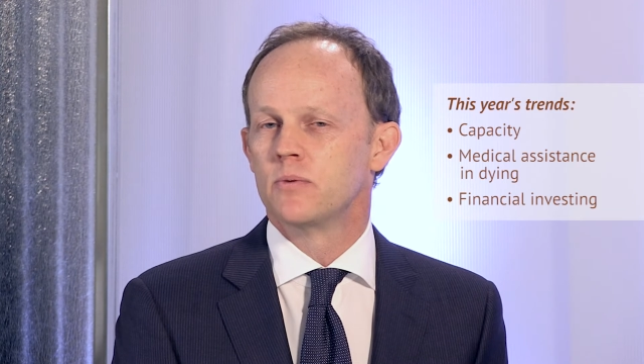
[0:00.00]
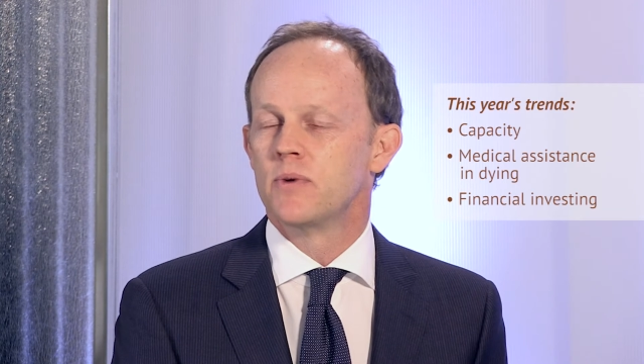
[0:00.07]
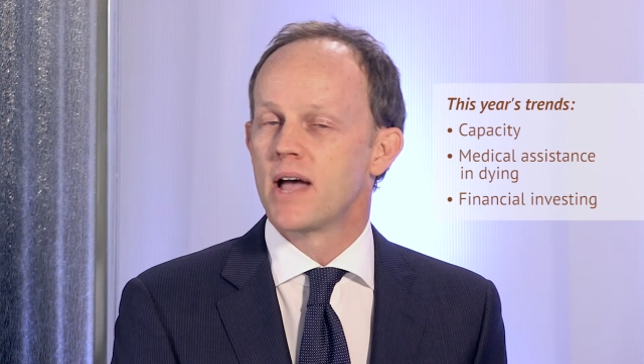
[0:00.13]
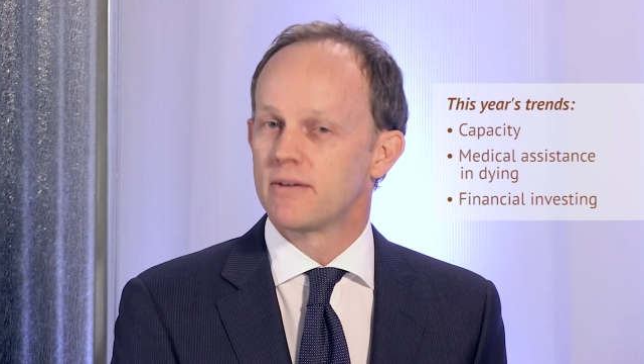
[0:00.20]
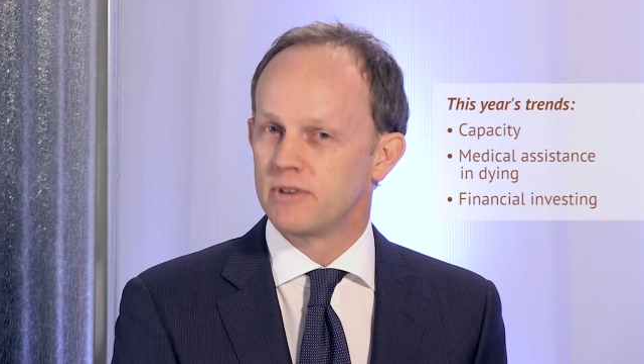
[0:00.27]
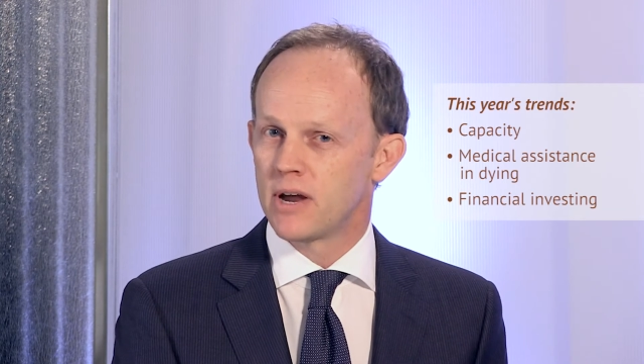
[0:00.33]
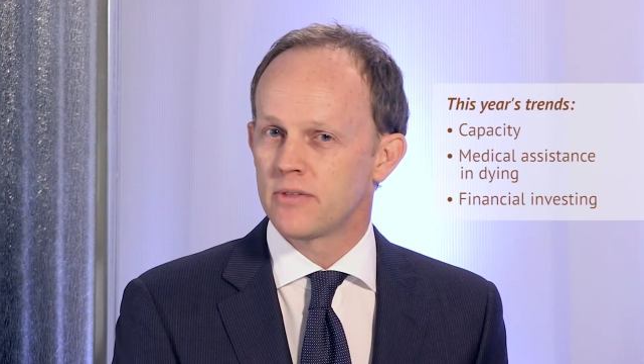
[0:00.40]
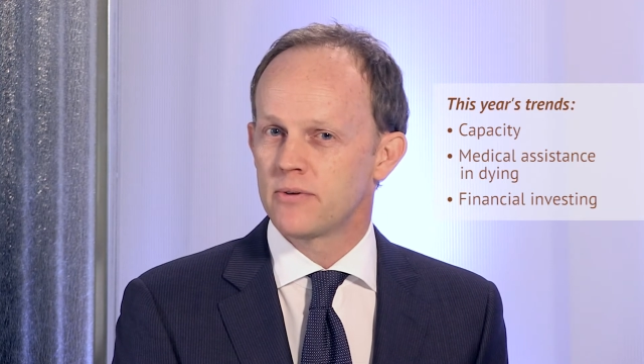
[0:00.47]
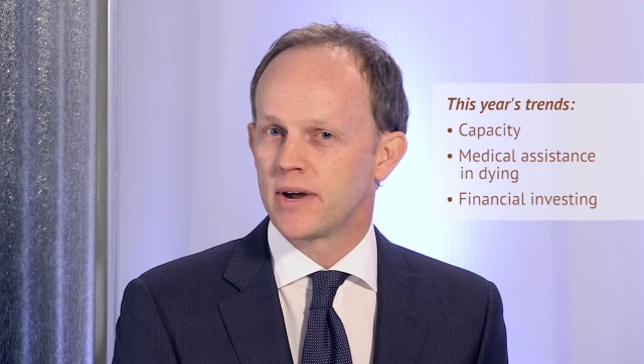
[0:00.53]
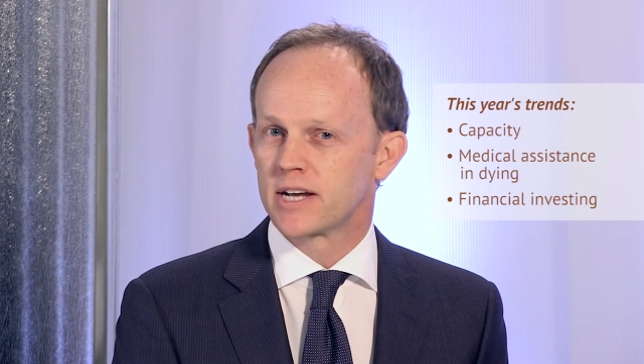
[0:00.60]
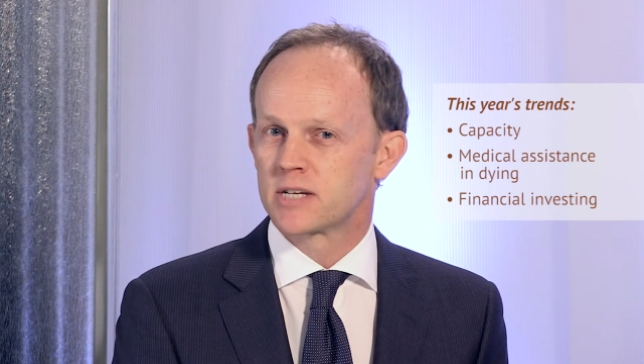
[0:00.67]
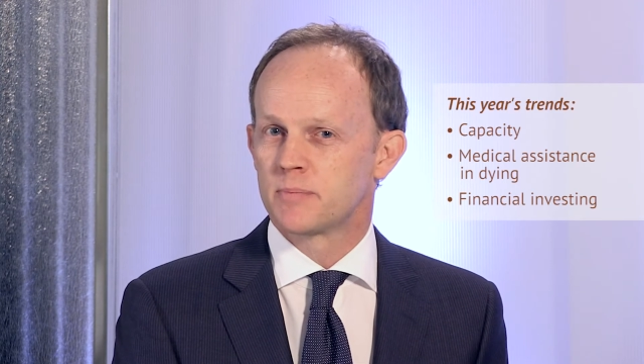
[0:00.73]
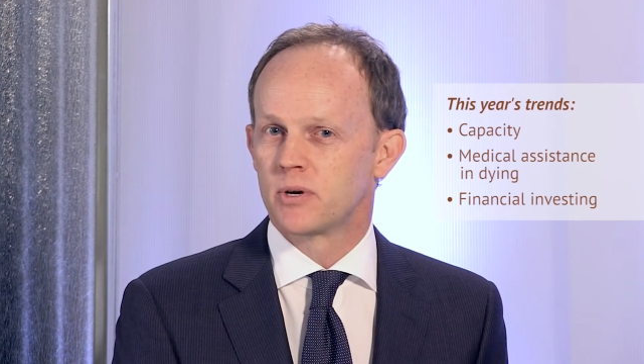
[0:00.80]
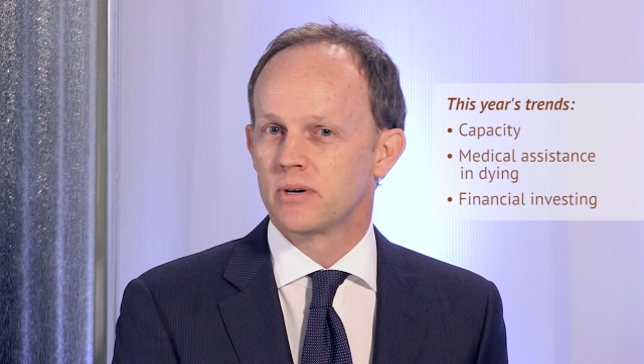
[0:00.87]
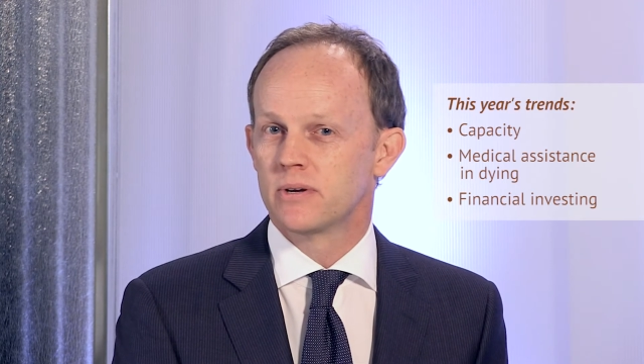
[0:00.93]
we have another
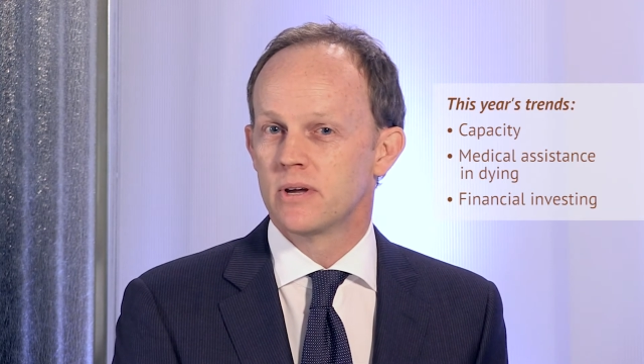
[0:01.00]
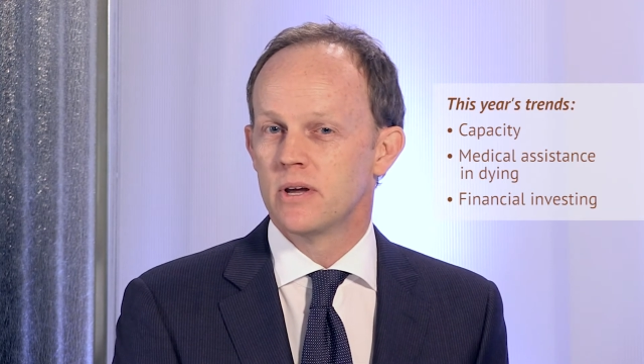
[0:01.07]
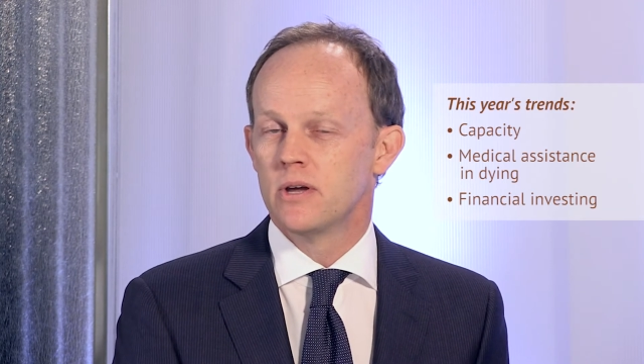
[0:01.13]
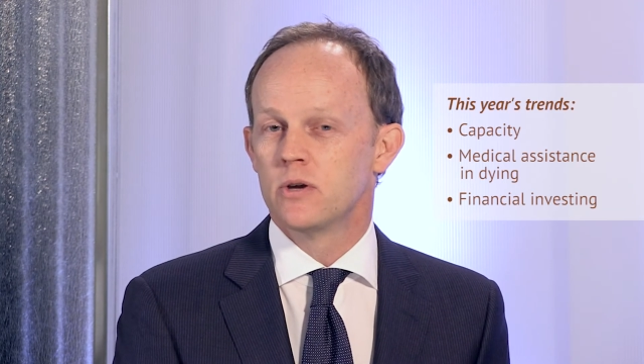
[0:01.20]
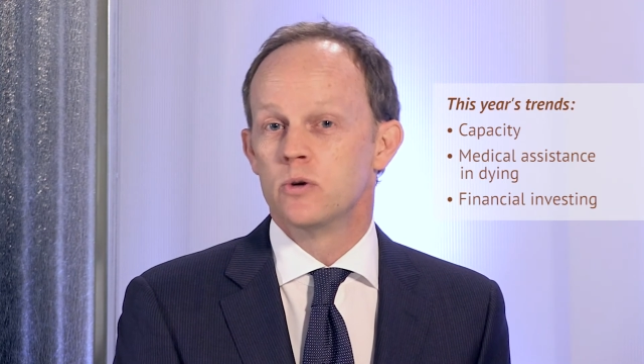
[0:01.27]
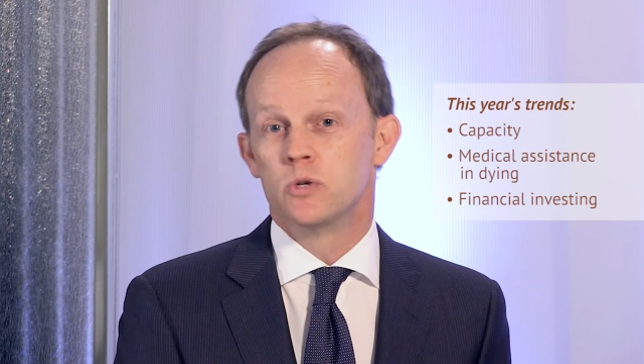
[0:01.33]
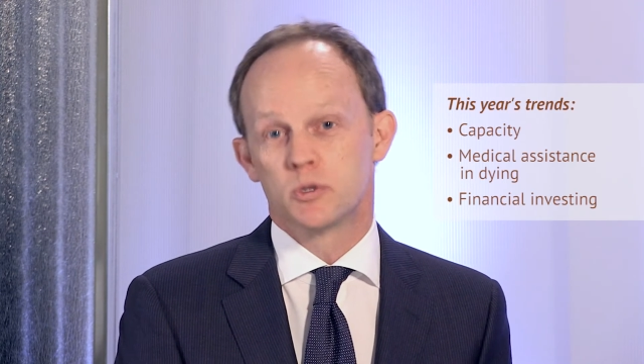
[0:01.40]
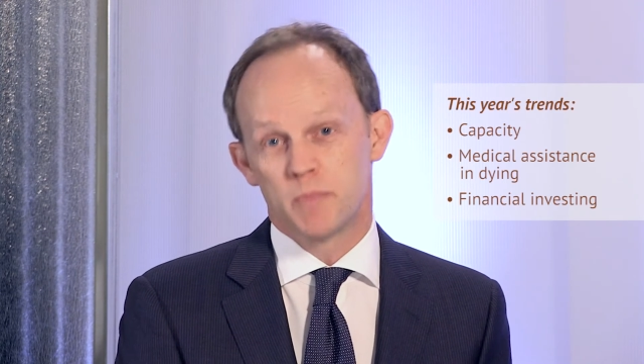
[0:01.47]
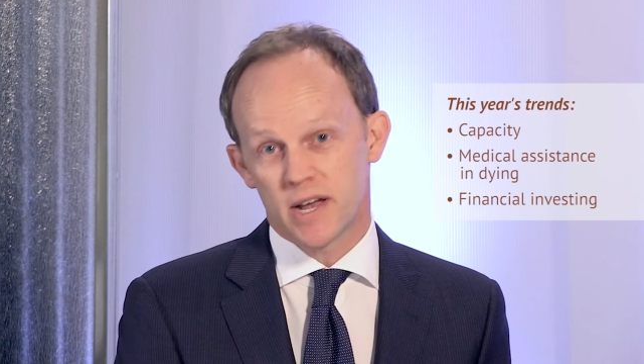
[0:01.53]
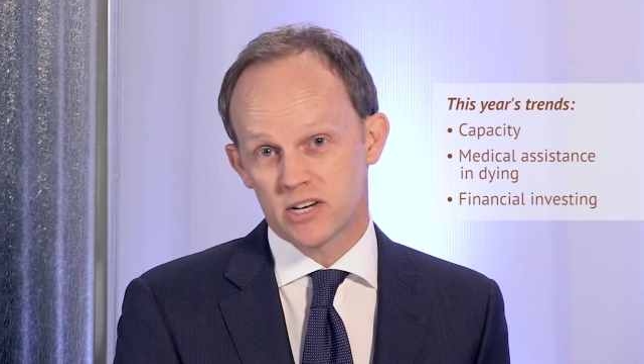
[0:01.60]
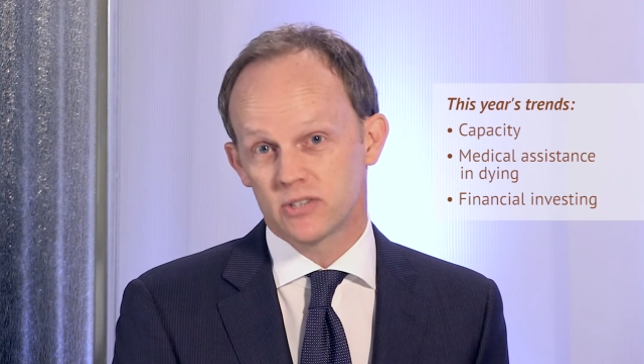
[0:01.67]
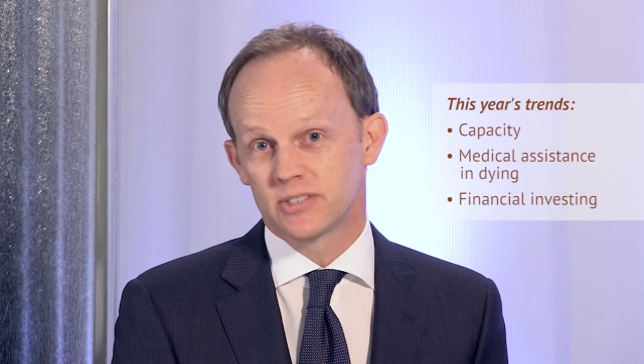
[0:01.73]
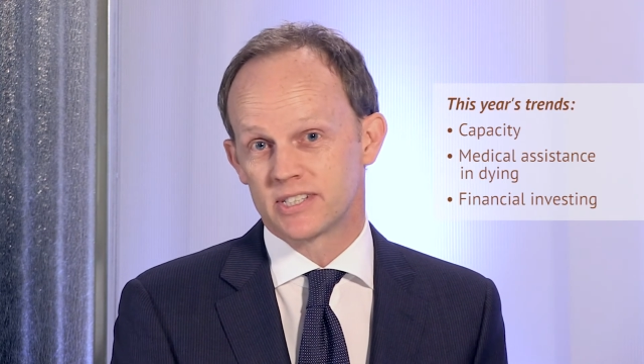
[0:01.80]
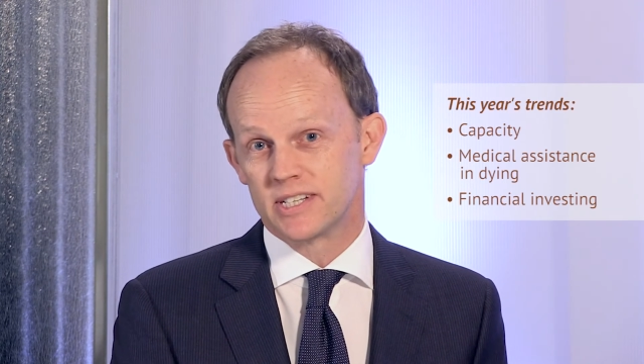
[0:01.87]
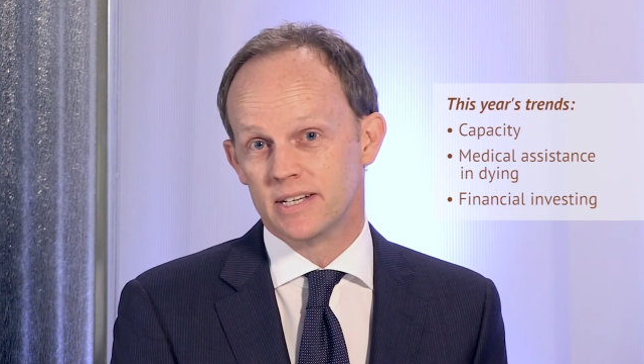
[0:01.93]
expert whose
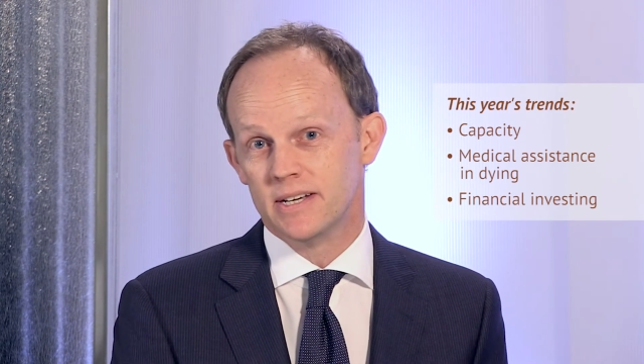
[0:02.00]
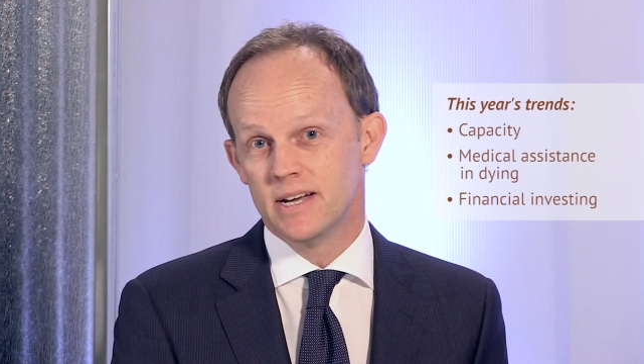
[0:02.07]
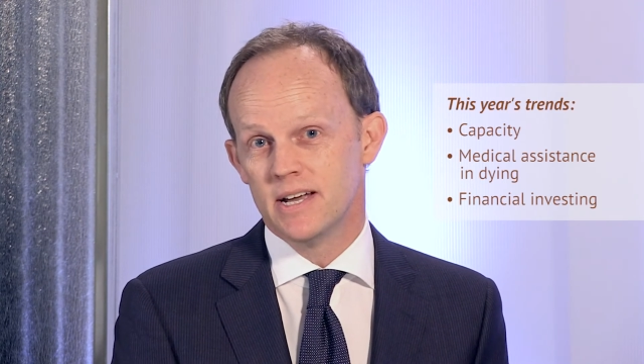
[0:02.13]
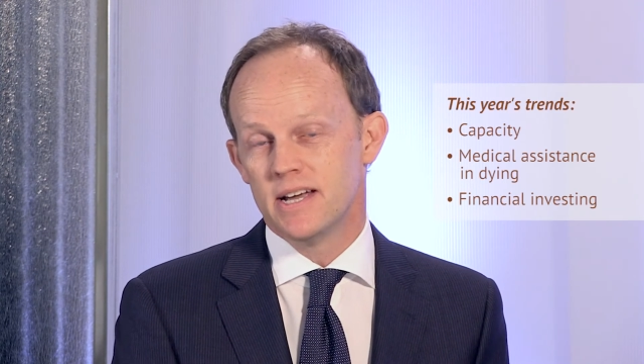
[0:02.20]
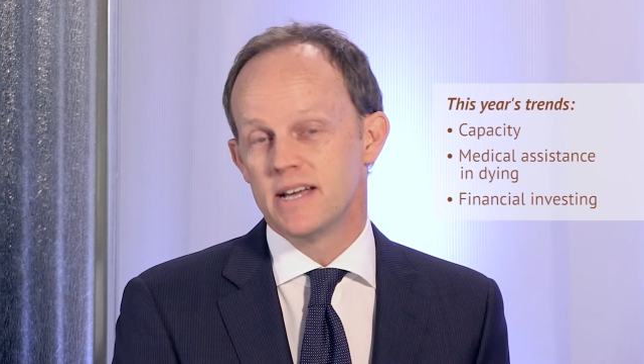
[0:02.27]
specialty